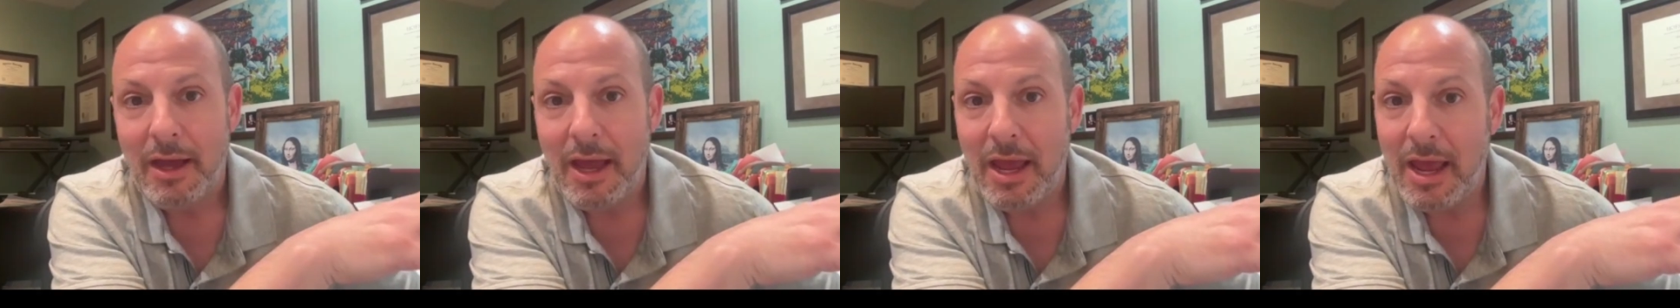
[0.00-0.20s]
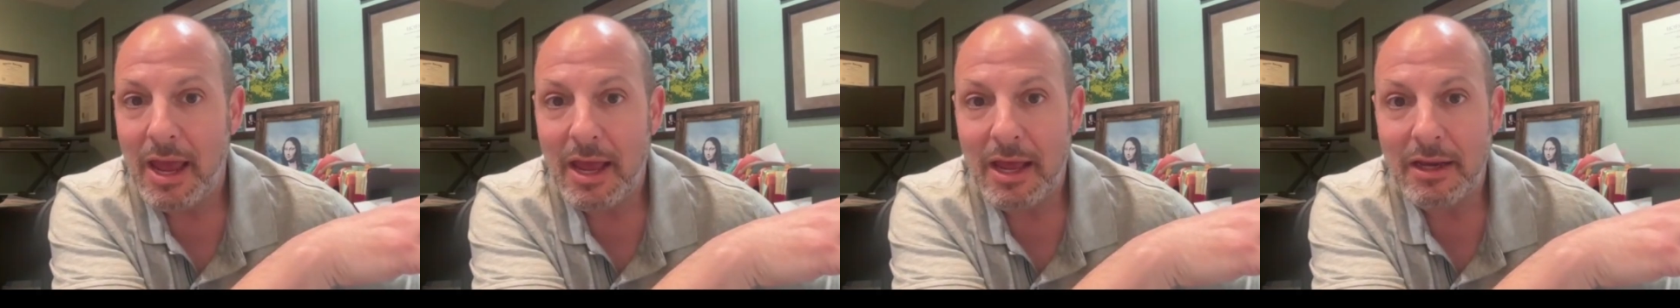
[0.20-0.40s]

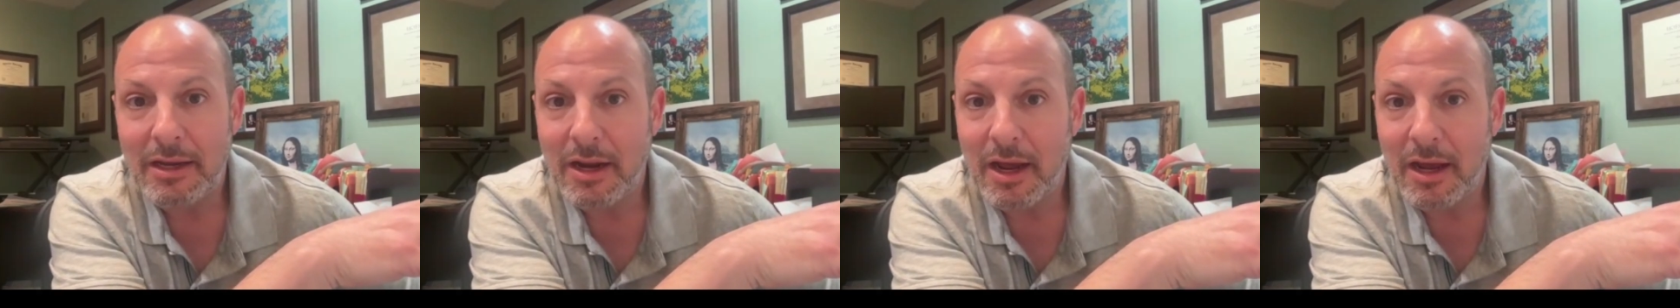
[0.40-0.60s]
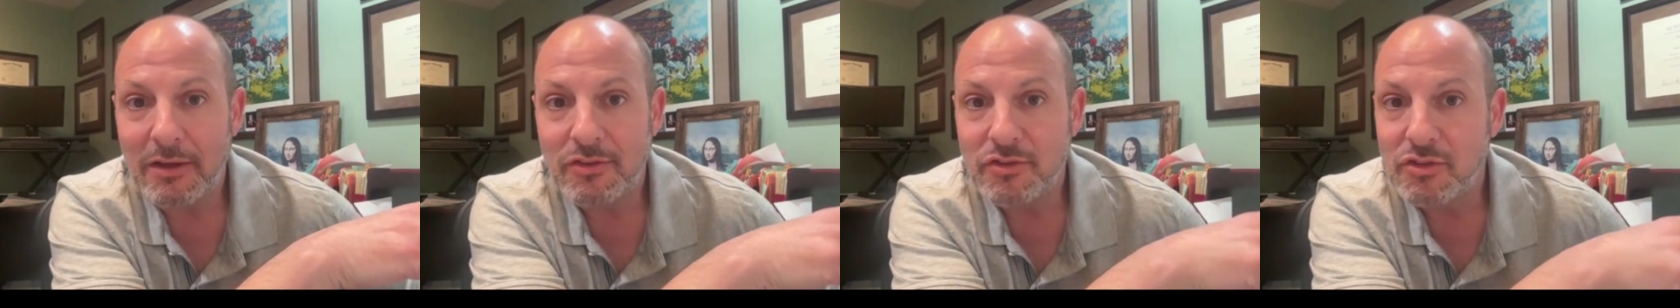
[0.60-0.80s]
and
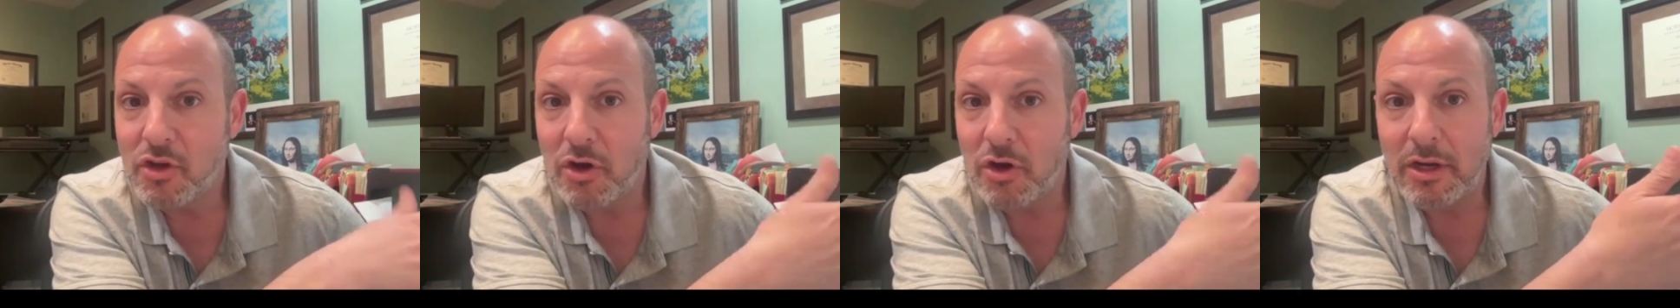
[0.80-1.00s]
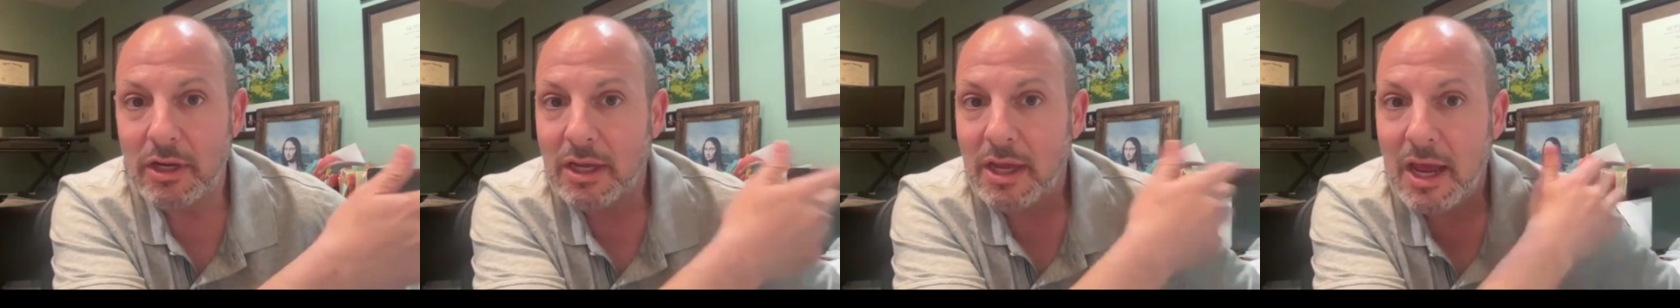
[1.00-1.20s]
I
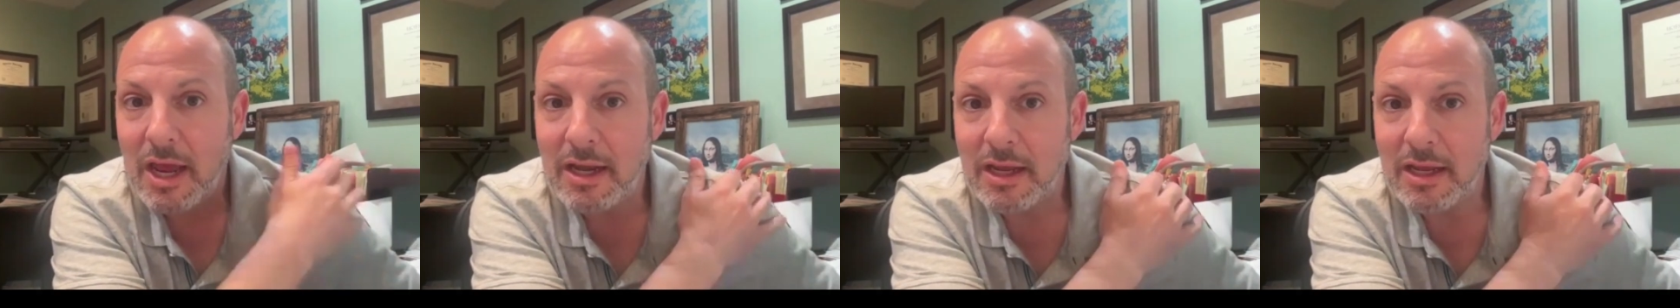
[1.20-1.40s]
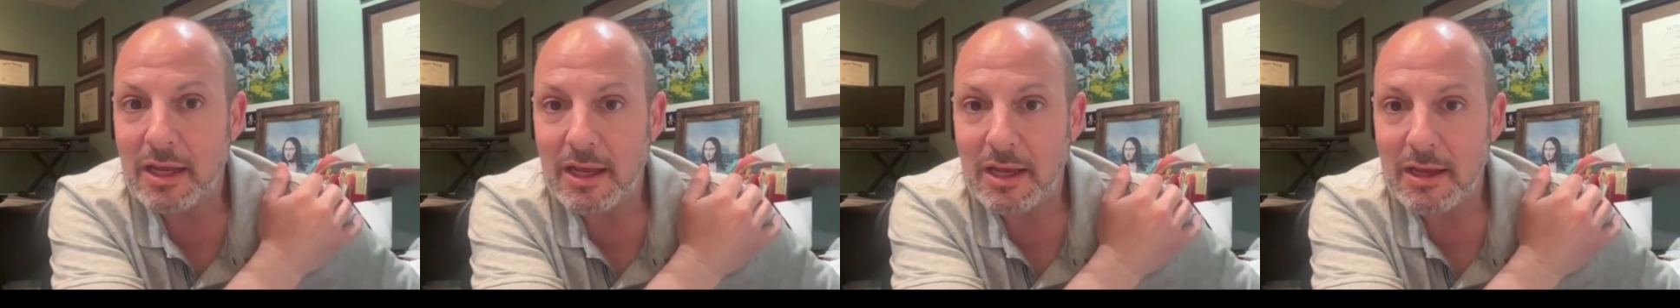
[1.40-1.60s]
started
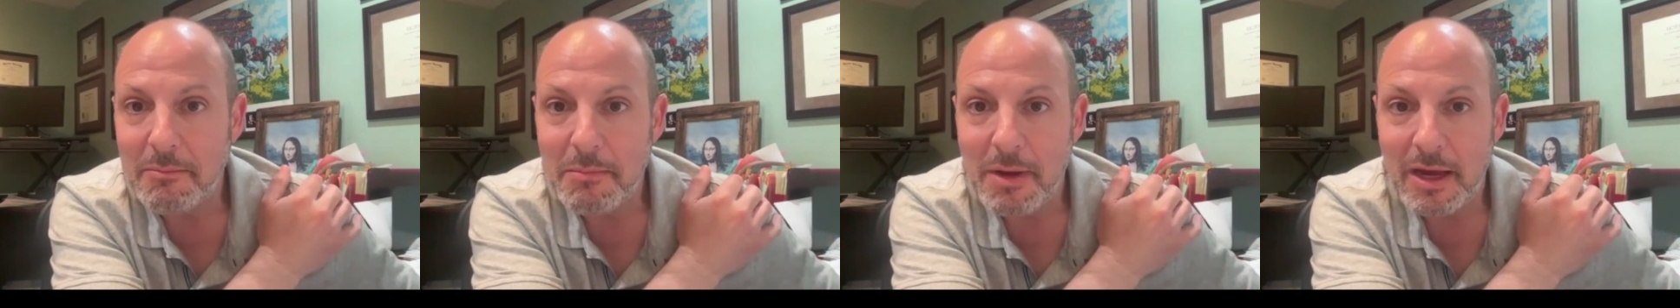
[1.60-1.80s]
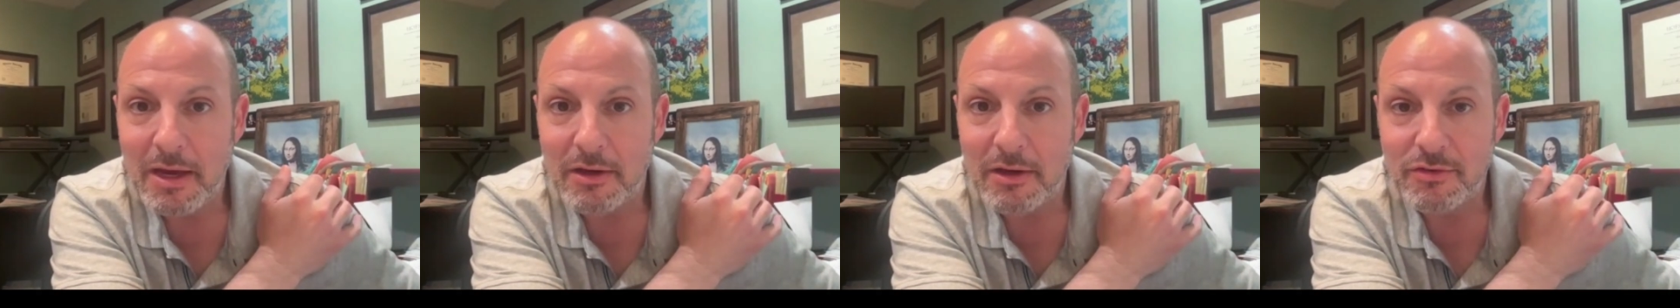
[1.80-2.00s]
getting
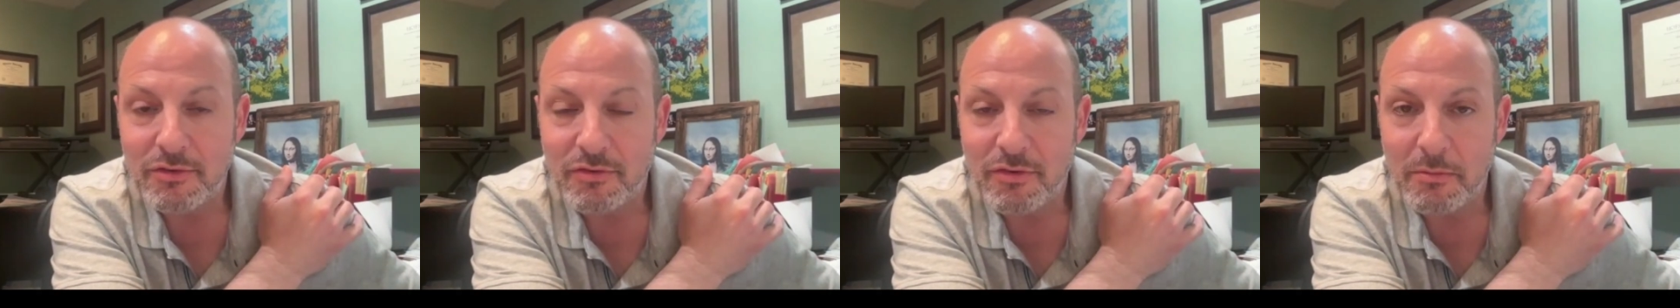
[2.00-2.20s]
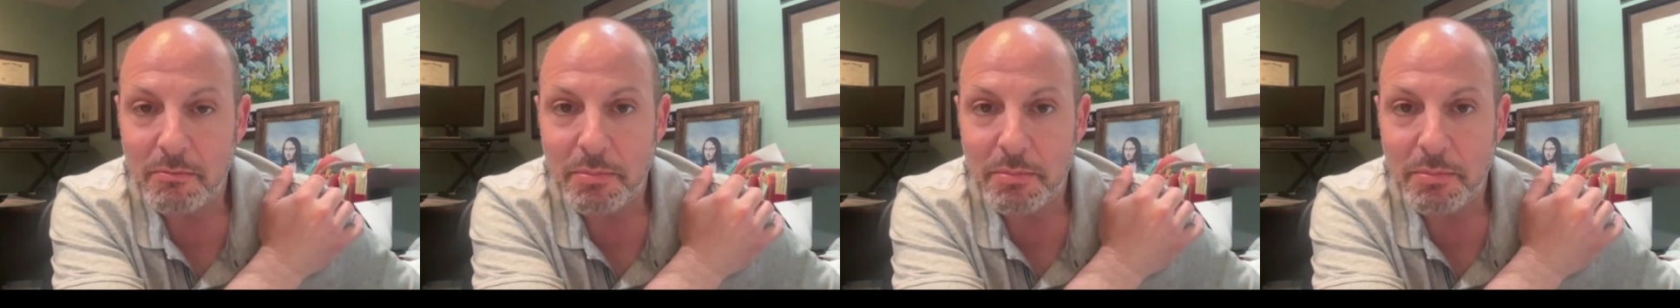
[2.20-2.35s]
emails from